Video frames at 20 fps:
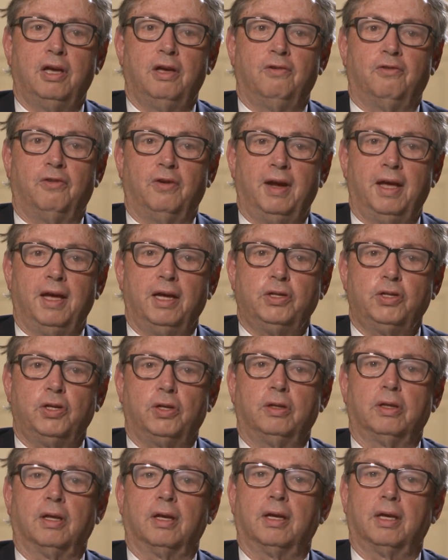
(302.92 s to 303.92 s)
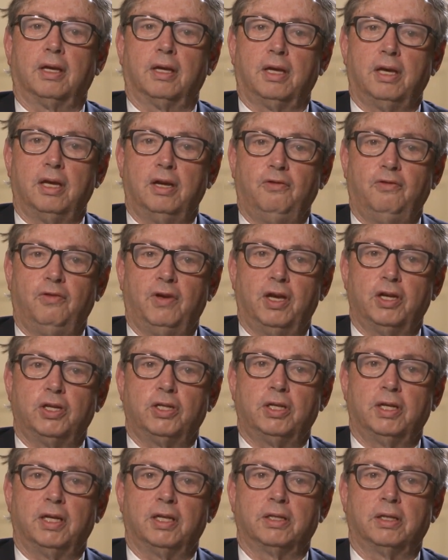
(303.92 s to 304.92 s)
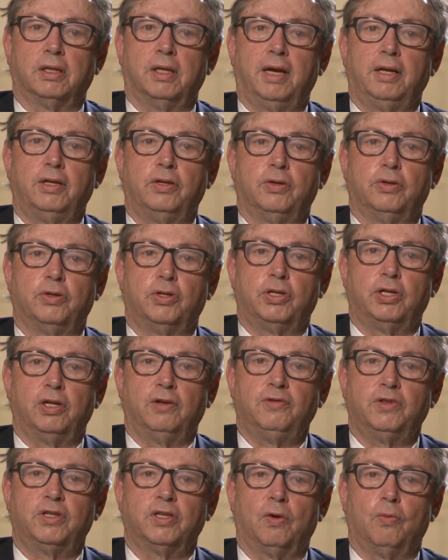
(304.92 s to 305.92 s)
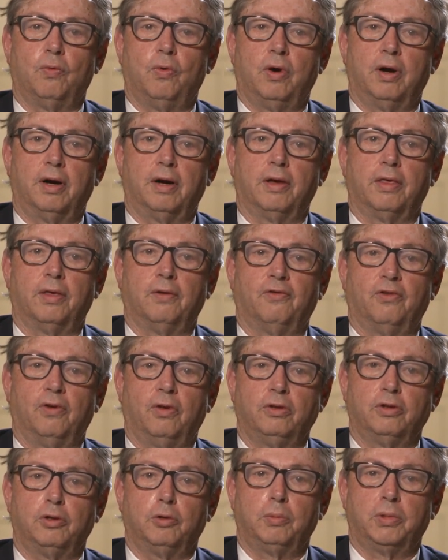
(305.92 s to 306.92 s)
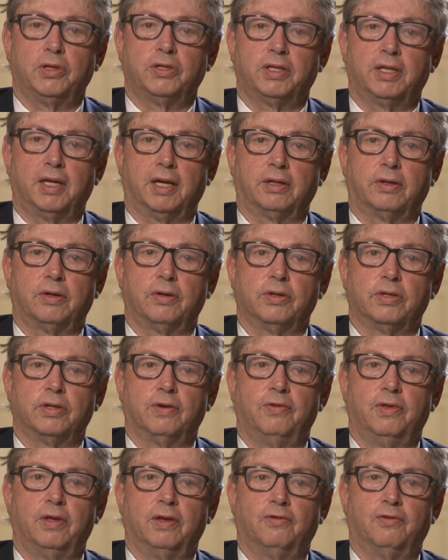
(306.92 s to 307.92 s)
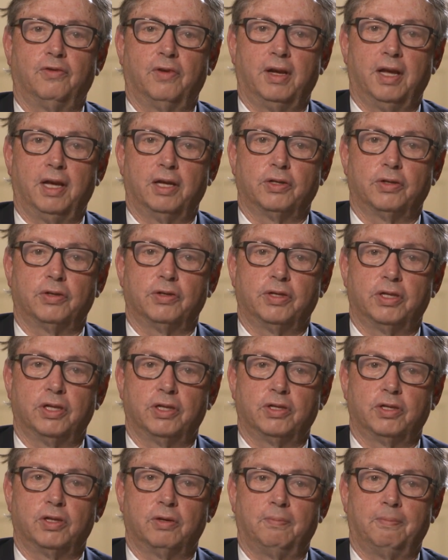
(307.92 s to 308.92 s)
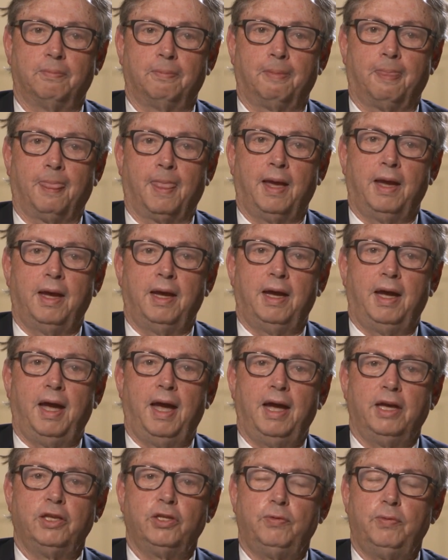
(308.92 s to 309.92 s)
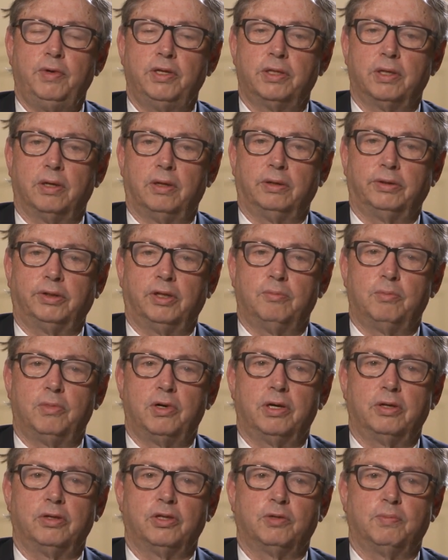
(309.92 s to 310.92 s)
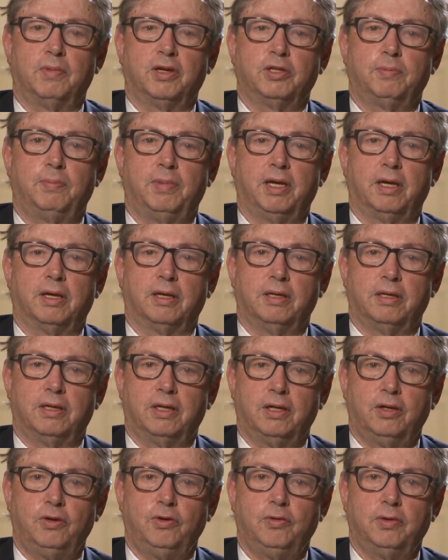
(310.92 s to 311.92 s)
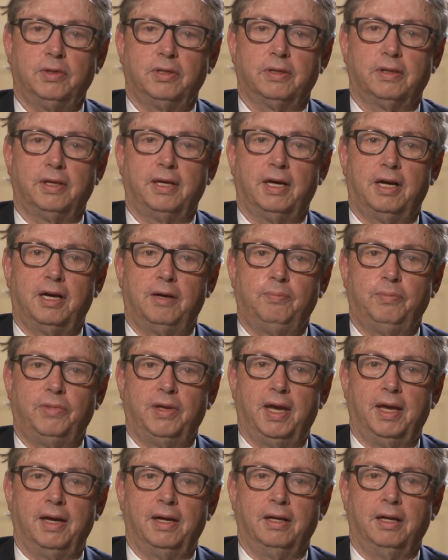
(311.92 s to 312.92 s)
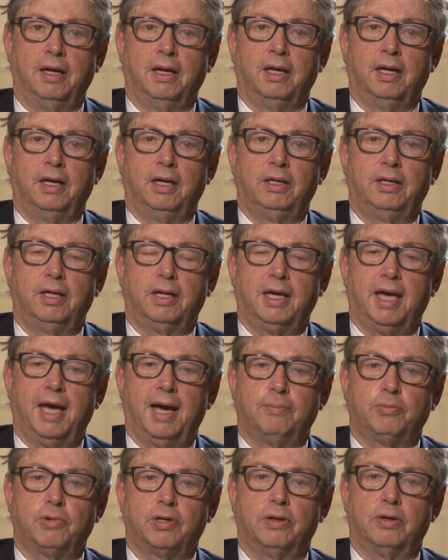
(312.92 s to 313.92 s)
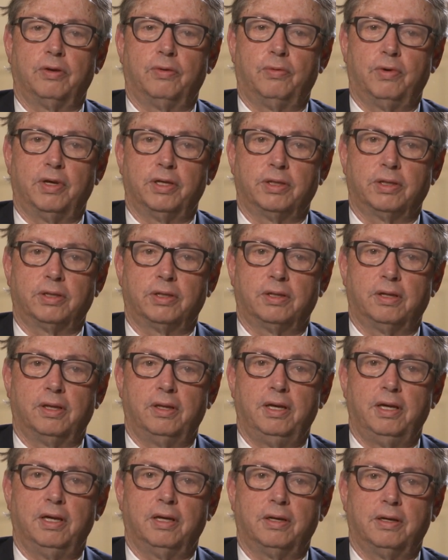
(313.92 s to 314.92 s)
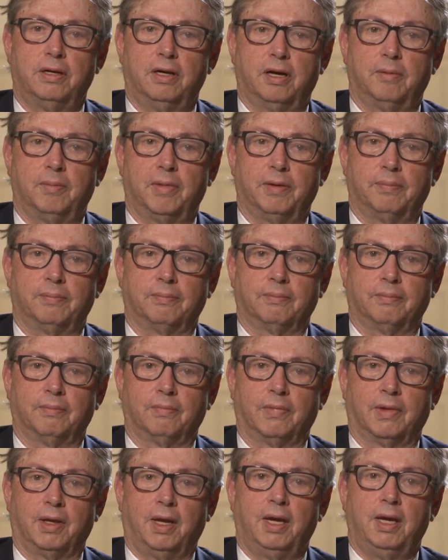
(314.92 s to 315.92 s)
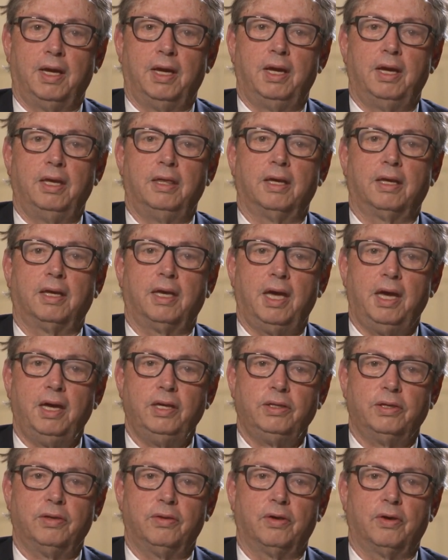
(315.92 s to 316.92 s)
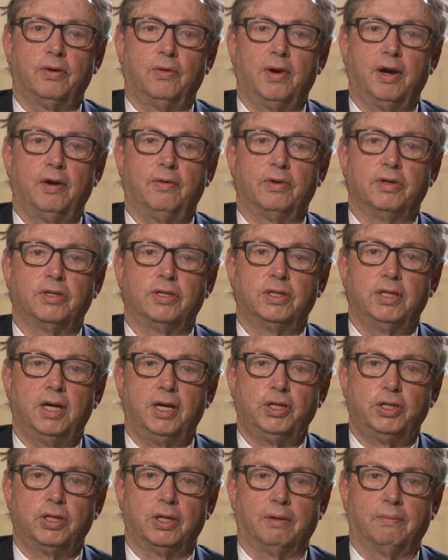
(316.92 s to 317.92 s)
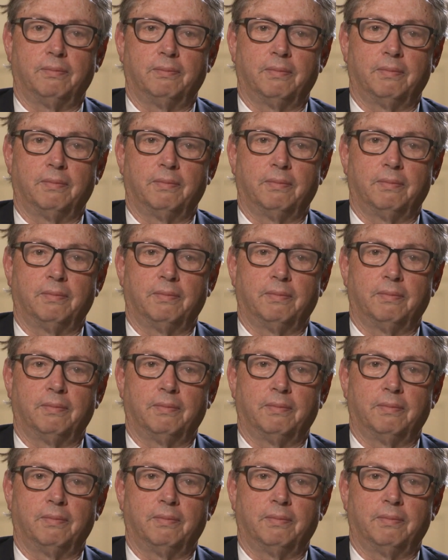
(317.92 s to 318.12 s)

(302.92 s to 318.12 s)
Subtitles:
financial innovation has led to shifts in what are the vulnerable sectors of the financial system. As a result, our models must be continuously updated to capture the risks to the economy. In the case of the Great Recession,